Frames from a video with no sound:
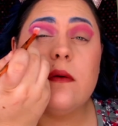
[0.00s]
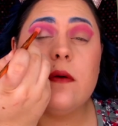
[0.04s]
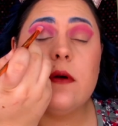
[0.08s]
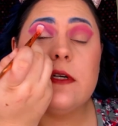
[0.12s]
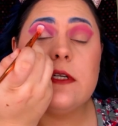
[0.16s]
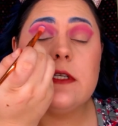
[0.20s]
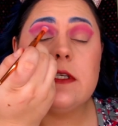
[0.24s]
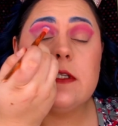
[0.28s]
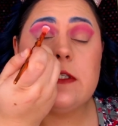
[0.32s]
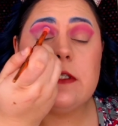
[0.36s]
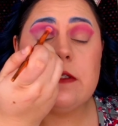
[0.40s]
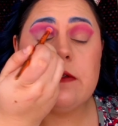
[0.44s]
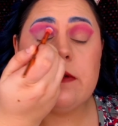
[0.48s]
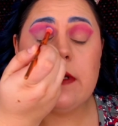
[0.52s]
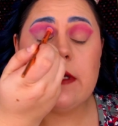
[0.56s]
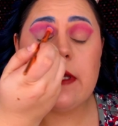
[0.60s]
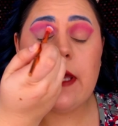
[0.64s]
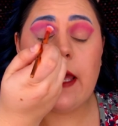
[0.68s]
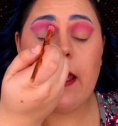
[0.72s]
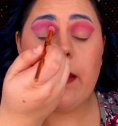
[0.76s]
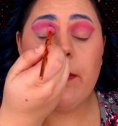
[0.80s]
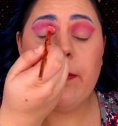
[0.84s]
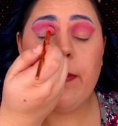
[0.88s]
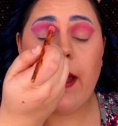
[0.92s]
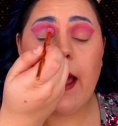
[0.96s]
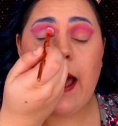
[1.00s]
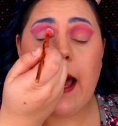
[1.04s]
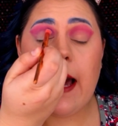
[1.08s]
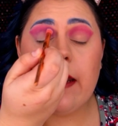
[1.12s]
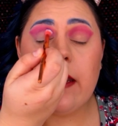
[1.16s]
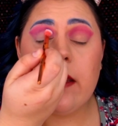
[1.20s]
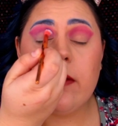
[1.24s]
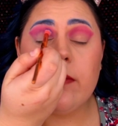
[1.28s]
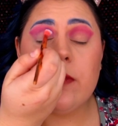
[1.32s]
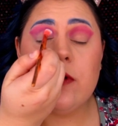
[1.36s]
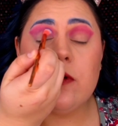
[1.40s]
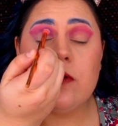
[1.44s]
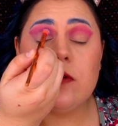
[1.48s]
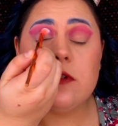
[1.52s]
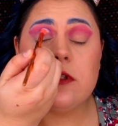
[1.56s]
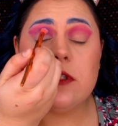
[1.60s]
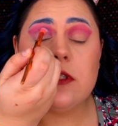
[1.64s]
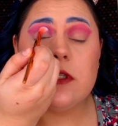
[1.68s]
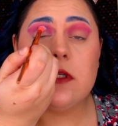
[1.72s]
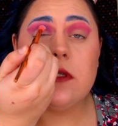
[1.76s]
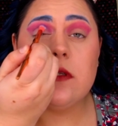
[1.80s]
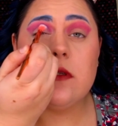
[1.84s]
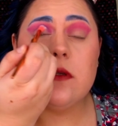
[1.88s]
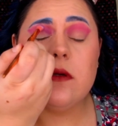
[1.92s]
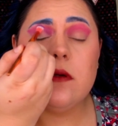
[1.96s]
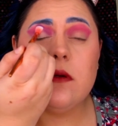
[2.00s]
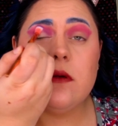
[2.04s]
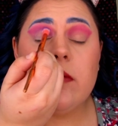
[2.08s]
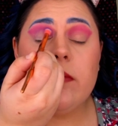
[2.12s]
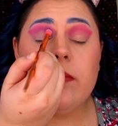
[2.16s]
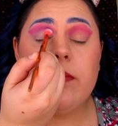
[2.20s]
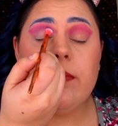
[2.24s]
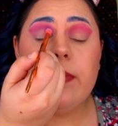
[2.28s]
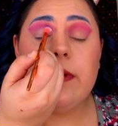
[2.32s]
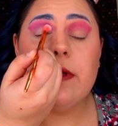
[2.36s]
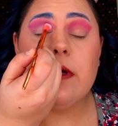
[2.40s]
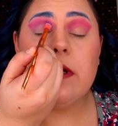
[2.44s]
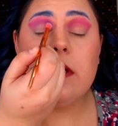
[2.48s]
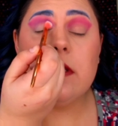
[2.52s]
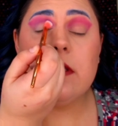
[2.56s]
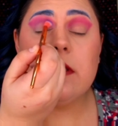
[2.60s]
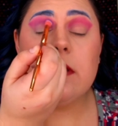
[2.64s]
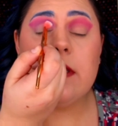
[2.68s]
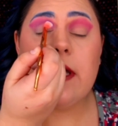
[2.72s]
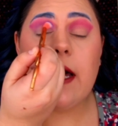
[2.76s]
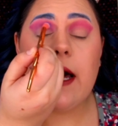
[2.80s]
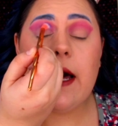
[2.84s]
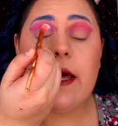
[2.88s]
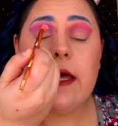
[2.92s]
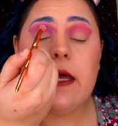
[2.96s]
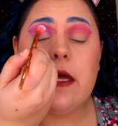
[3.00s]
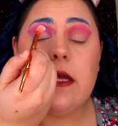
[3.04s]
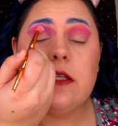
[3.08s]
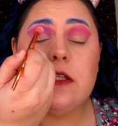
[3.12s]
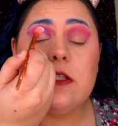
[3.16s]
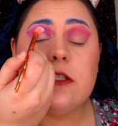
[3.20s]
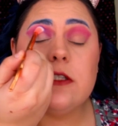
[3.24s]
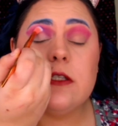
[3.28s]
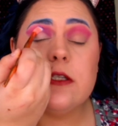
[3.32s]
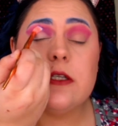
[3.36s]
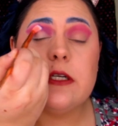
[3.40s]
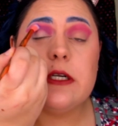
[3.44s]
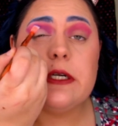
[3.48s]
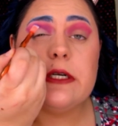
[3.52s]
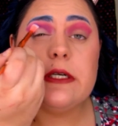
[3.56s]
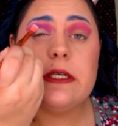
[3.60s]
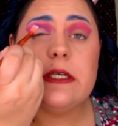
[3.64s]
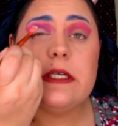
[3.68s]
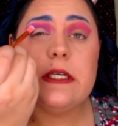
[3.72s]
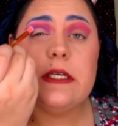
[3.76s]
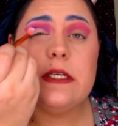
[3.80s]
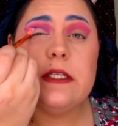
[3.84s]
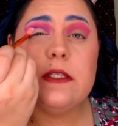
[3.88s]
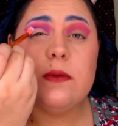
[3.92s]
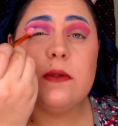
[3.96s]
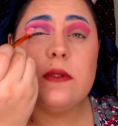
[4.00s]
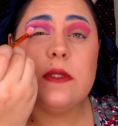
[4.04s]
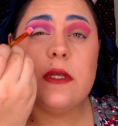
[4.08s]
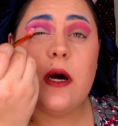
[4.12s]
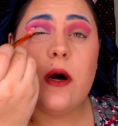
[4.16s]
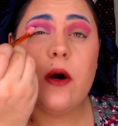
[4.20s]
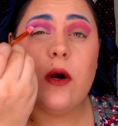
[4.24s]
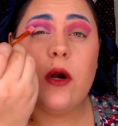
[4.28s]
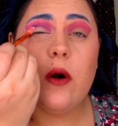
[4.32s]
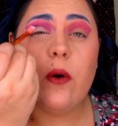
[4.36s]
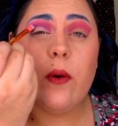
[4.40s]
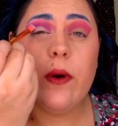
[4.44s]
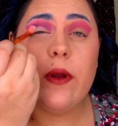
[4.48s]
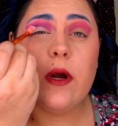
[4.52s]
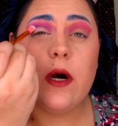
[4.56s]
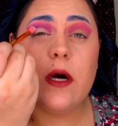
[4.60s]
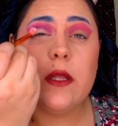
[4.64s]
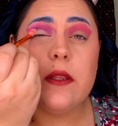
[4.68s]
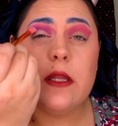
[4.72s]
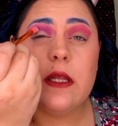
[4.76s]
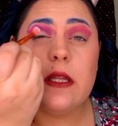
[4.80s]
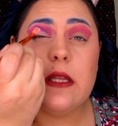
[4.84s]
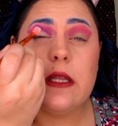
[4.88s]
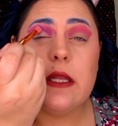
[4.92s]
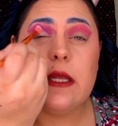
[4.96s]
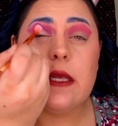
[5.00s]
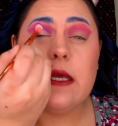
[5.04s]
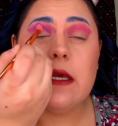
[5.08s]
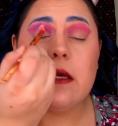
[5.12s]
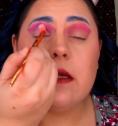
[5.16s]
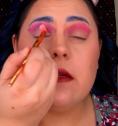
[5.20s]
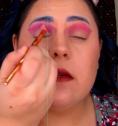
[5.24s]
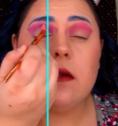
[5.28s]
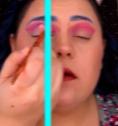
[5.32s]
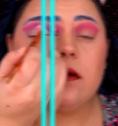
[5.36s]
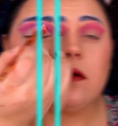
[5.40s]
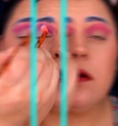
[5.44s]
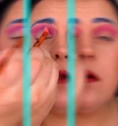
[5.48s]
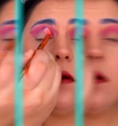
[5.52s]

we're just doing a patting motion to build that into the crease without going on the lid.